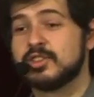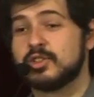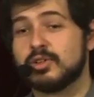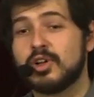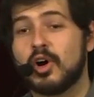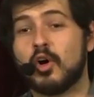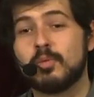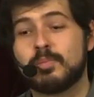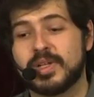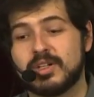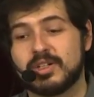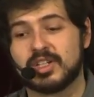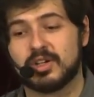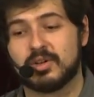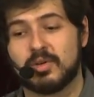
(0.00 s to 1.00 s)
Don't hope
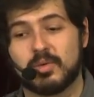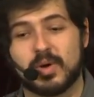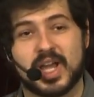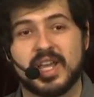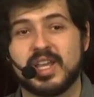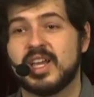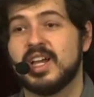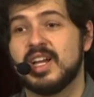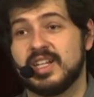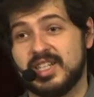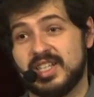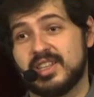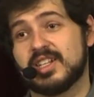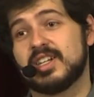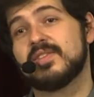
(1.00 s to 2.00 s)
it'll go away.
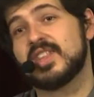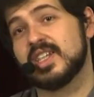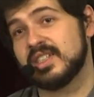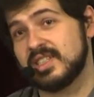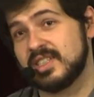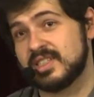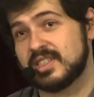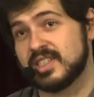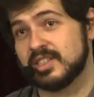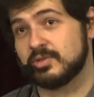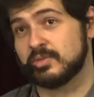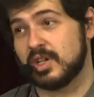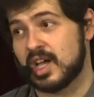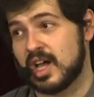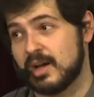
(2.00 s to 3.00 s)
Neither of these things
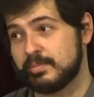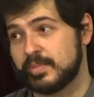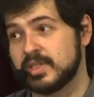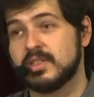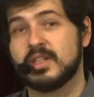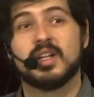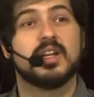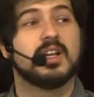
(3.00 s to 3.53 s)
will happen.